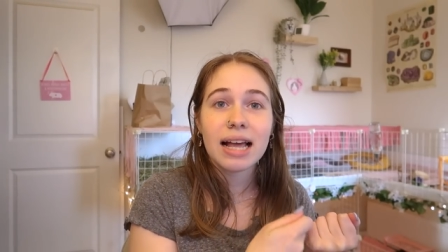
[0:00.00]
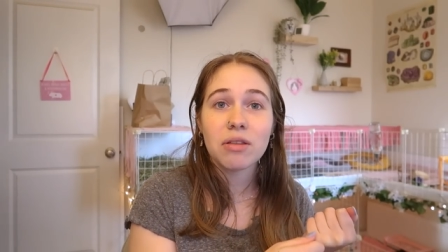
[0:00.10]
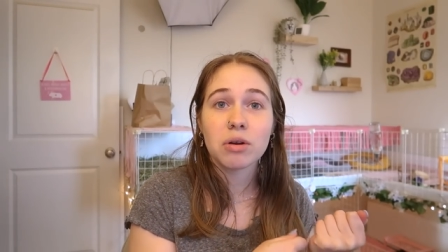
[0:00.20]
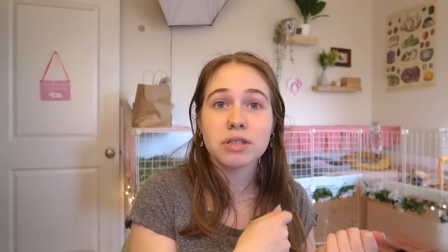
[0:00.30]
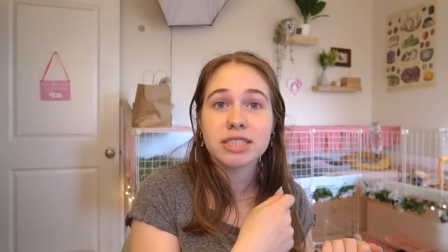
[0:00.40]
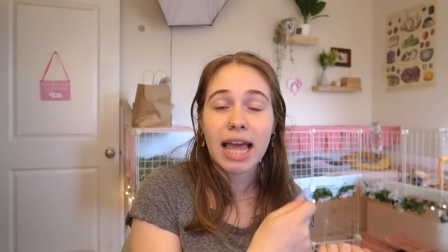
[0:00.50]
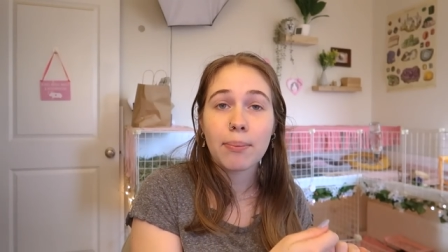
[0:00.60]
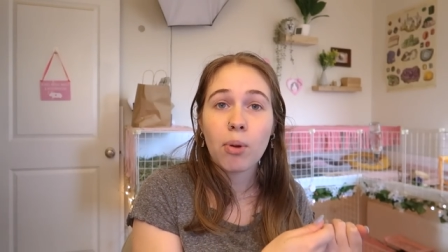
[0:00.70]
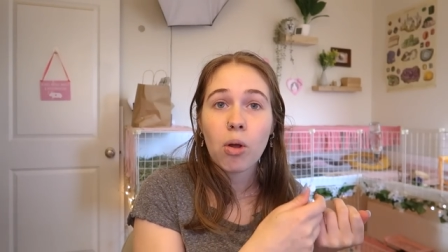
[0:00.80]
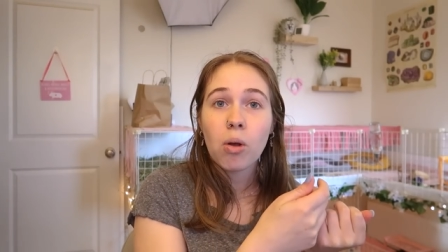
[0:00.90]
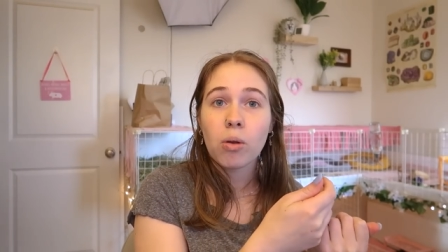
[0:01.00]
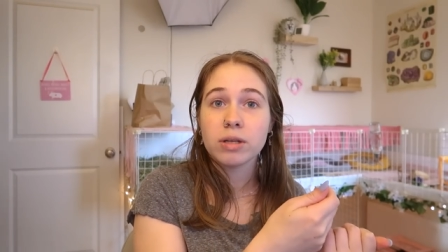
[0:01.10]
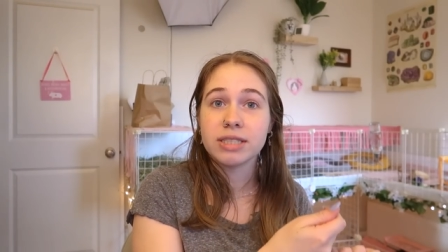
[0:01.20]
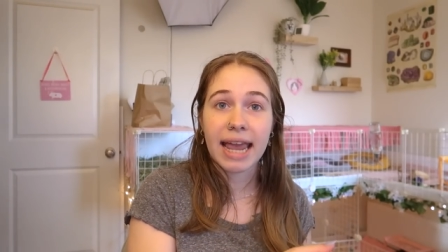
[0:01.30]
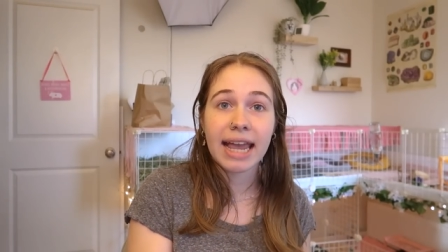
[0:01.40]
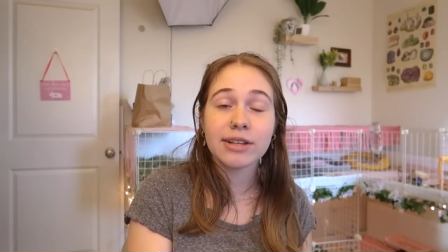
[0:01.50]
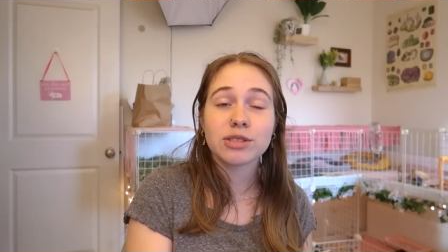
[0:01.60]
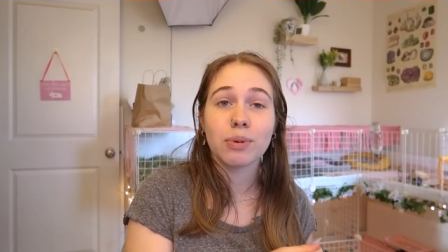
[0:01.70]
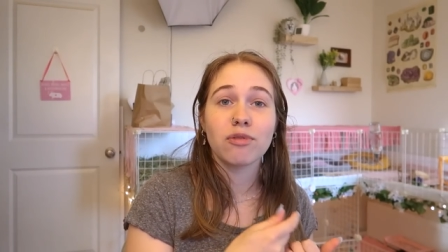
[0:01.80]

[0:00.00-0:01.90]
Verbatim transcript: a little sample date